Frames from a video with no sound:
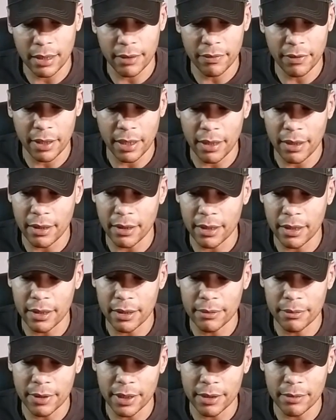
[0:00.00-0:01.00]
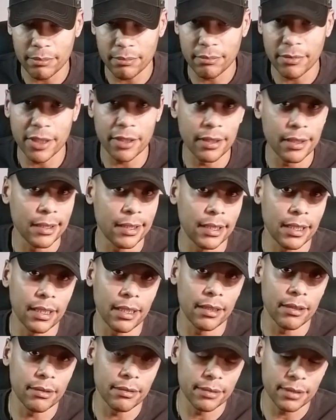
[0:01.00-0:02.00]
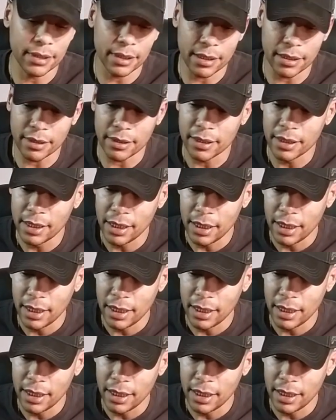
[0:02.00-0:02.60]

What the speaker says: If you are, then you're good to go. So